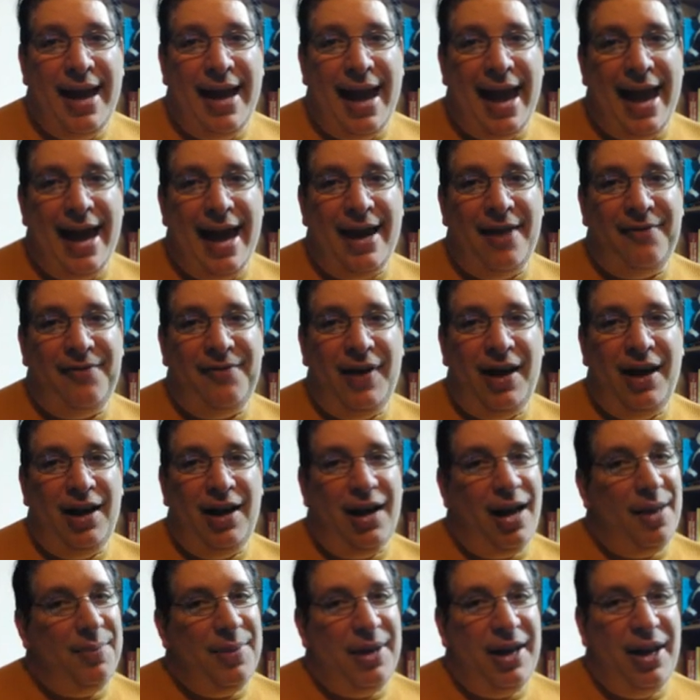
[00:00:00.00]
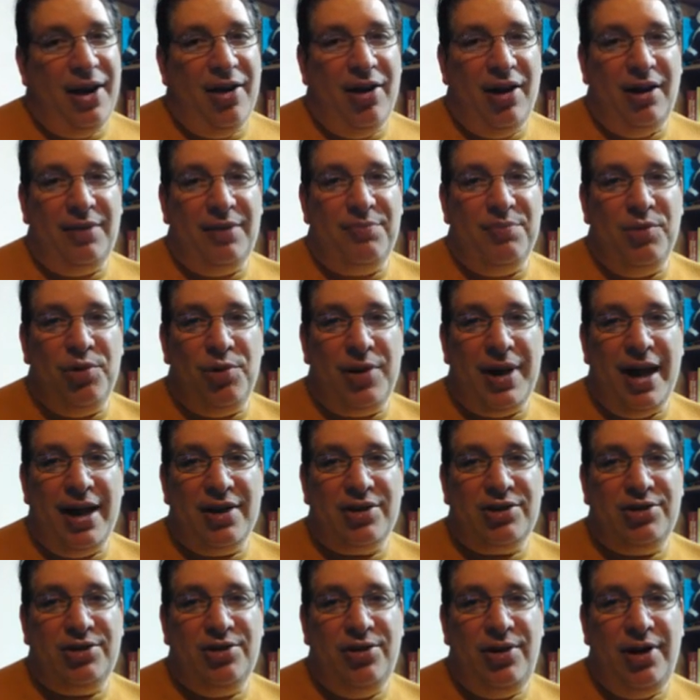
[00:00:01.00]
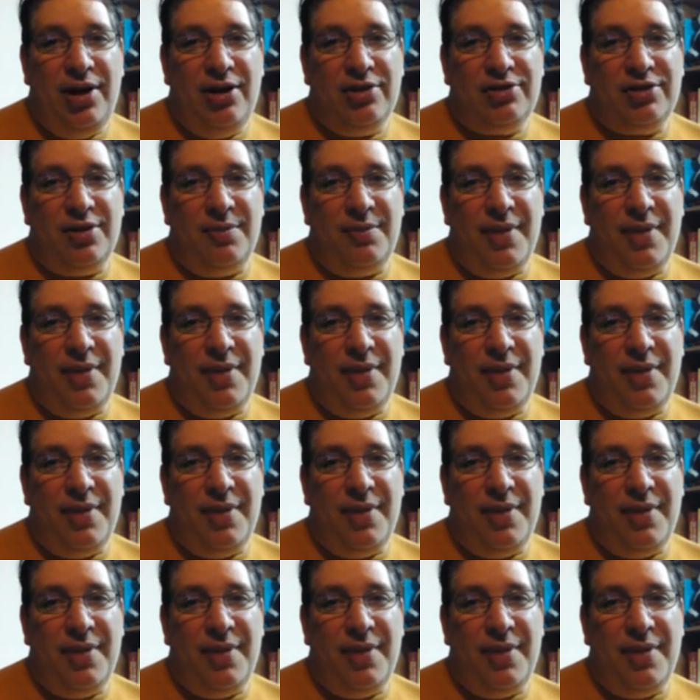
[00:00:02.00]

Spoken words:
And I figured I'm here at Moo Cow Studios.